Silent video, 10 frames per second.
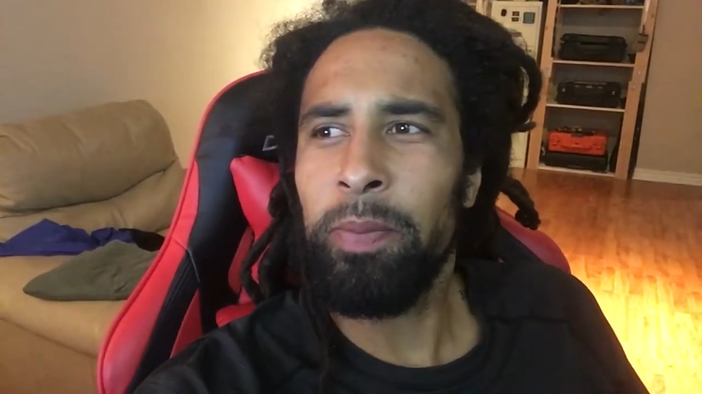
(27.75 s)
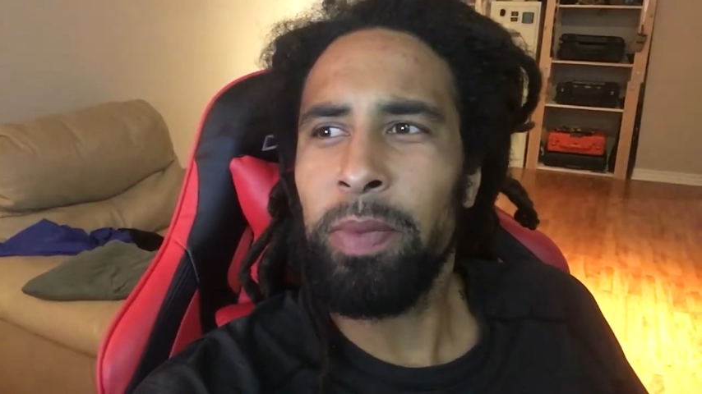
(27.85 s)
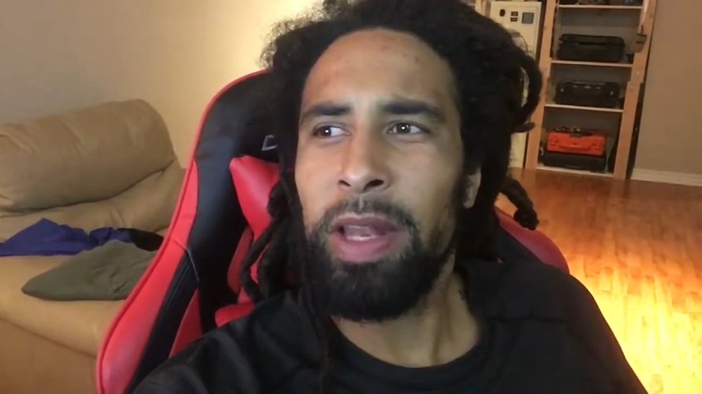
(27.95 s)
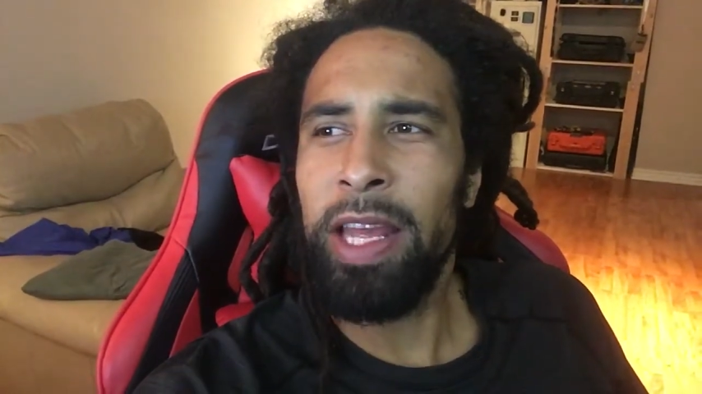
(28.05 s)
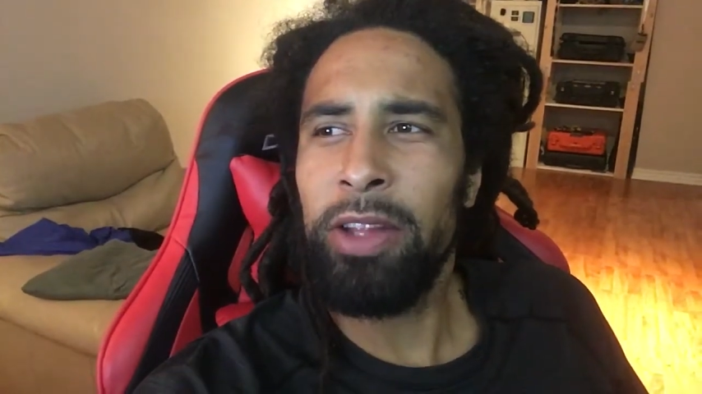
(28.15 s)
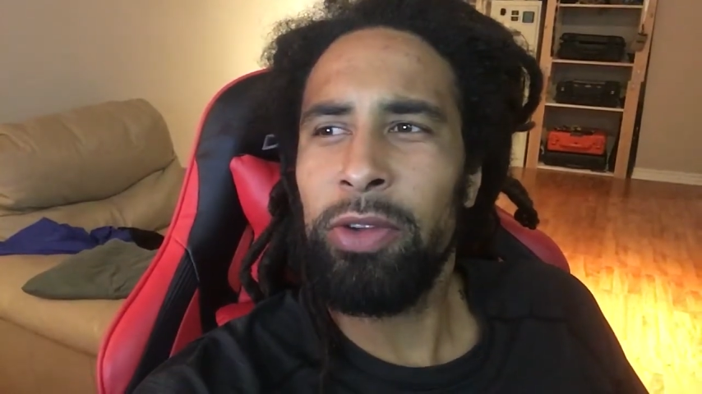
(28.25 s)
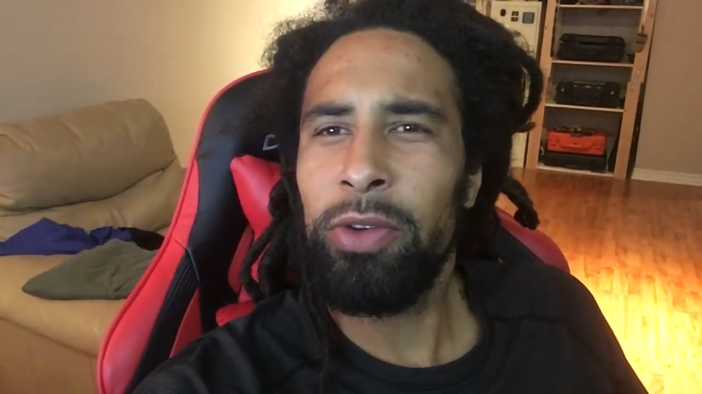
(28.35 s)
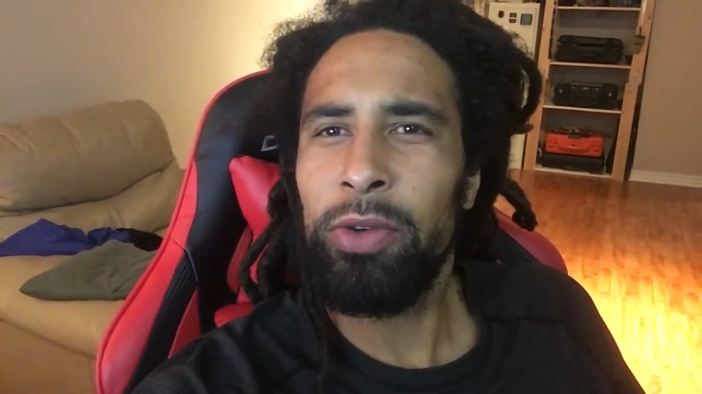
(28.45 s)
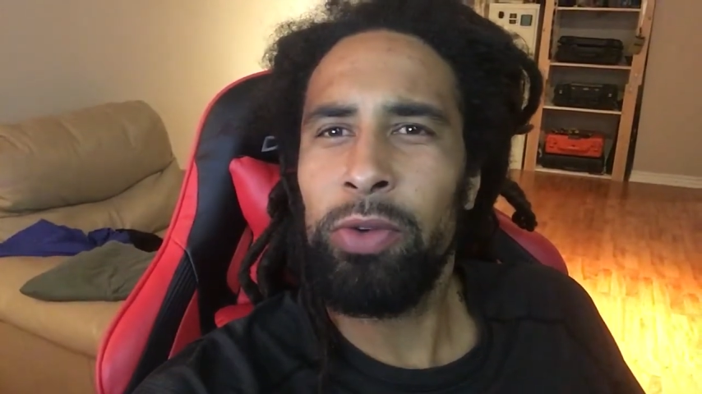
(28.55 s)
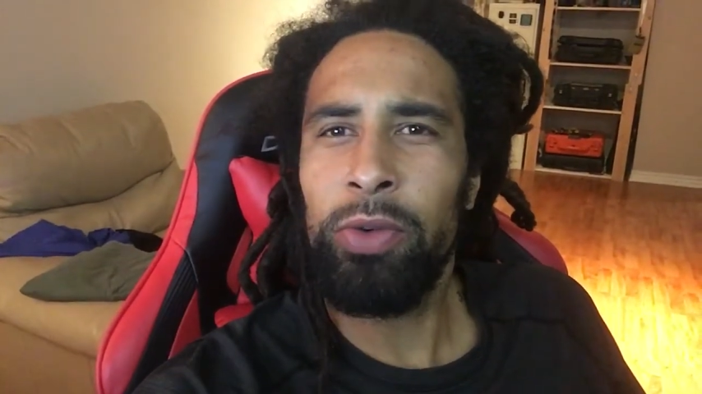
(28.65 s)
like
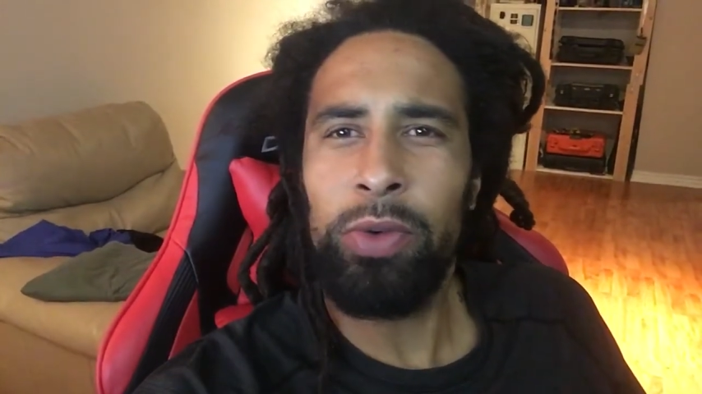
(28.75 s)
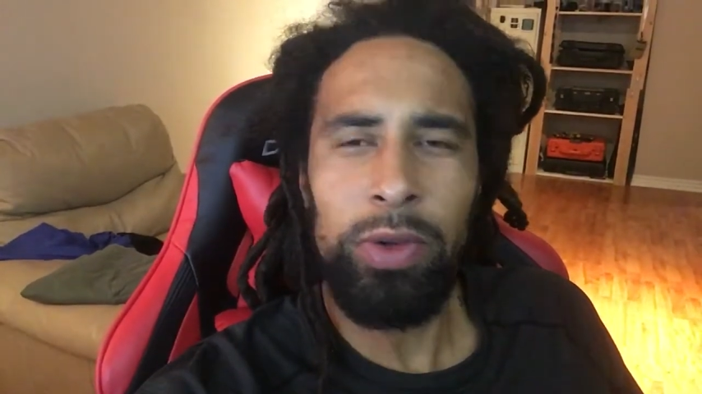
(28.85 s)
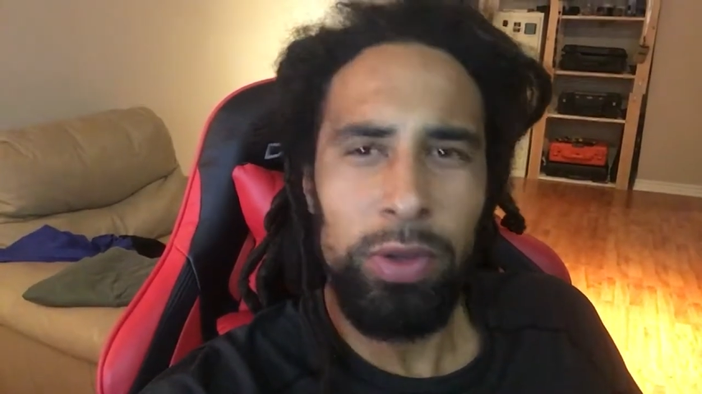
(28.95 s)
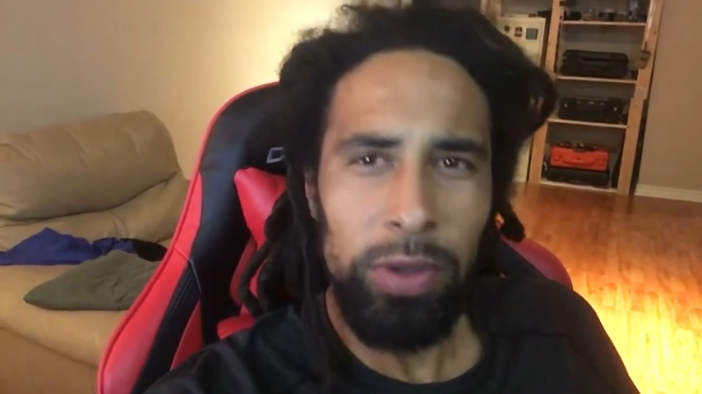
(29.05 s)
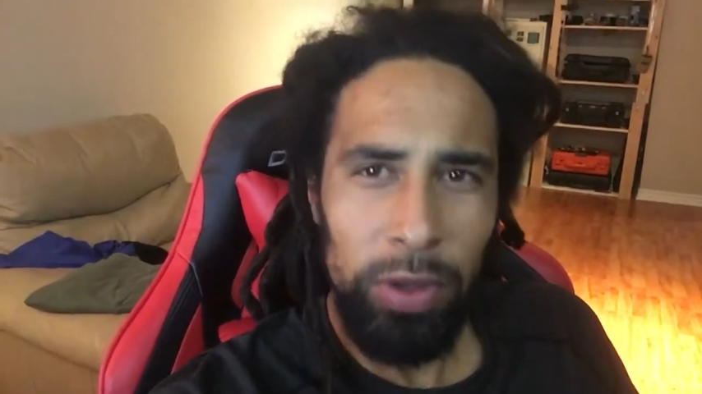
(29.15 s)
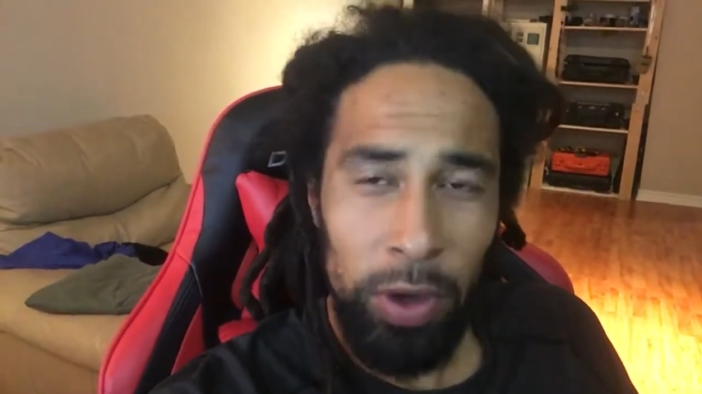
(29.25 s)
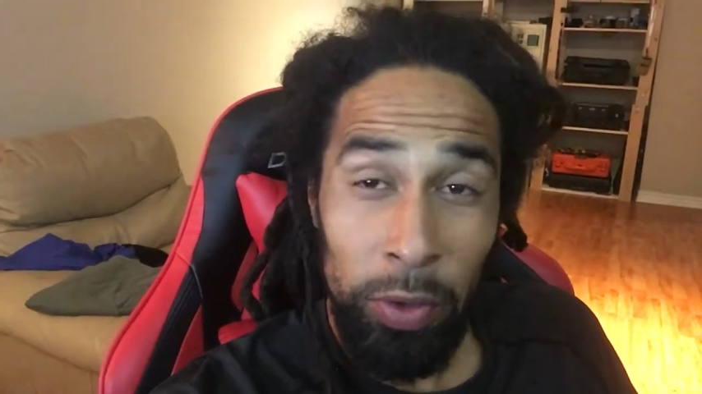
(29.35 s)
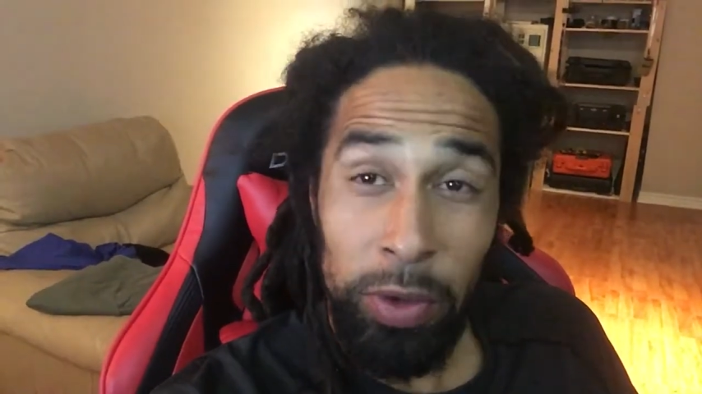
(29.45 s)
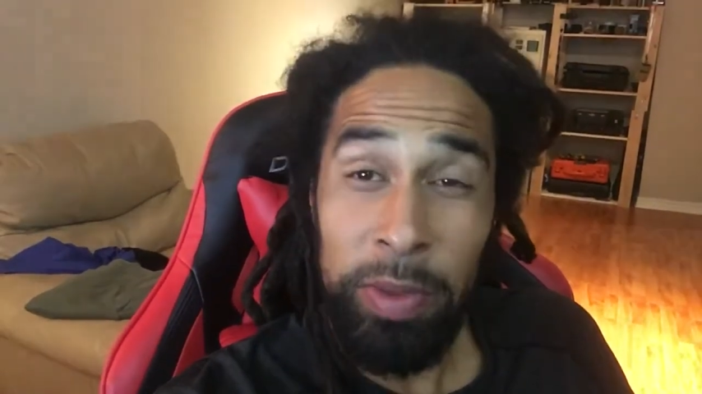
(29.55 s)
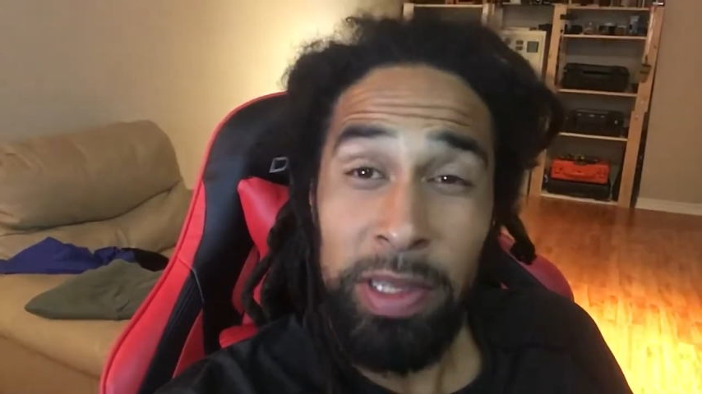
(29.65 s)
to
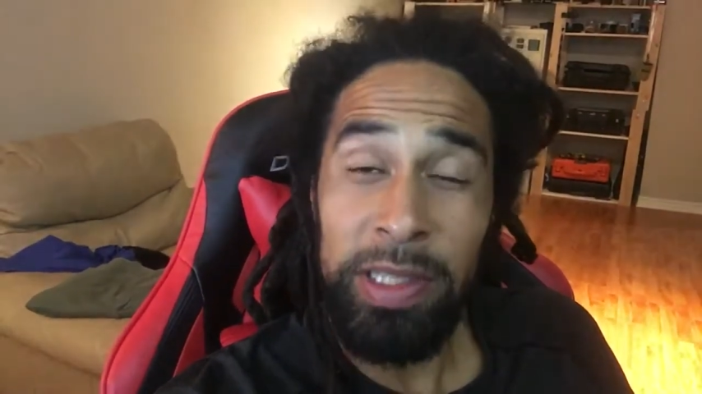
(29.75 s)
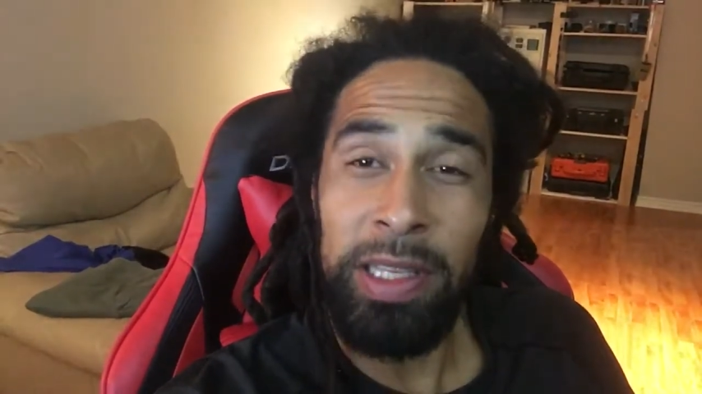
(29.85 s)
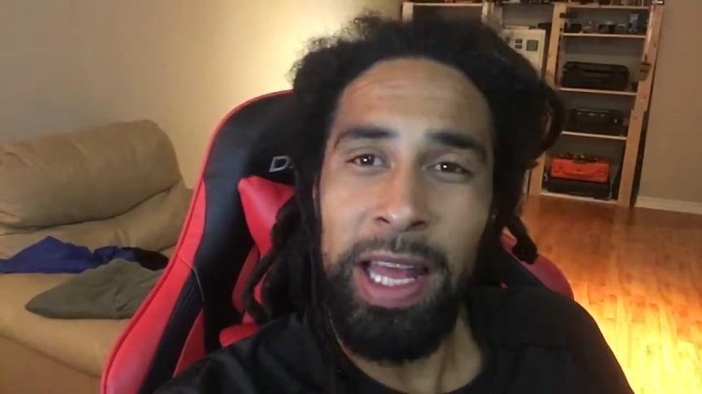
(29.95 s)
own a piece of